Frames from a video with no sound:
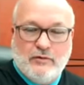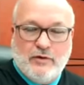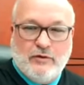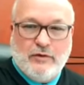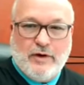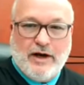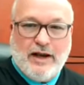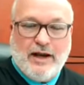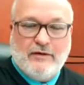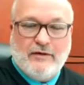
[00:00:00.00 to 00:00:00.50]

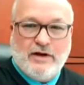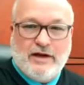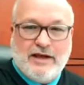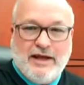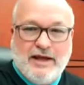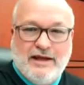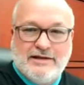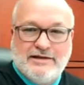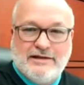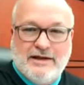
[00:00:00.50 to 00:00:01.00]
read every
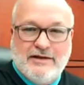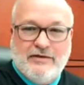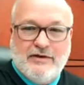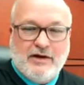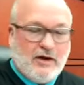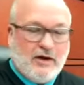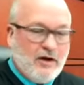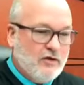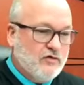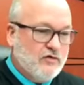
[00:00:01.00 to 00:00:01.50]
case in
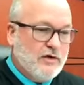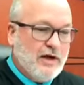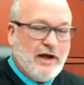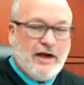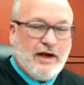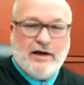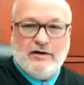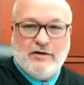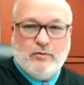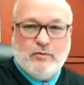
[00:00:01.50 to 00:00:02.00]
the country
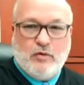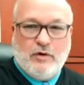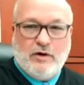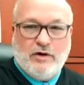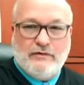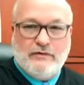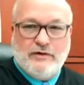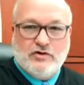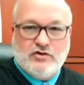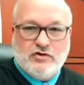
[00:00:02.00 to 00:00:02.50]
on a point
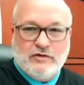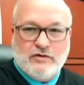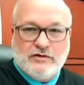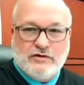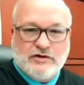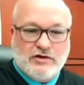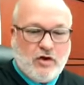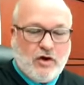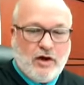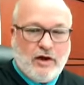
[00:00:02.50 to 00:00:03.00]
of
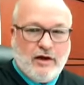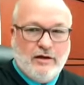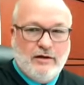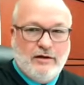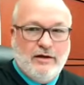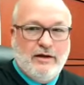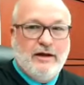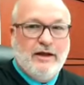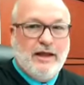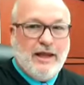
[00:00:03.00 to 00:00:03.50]
insurance law.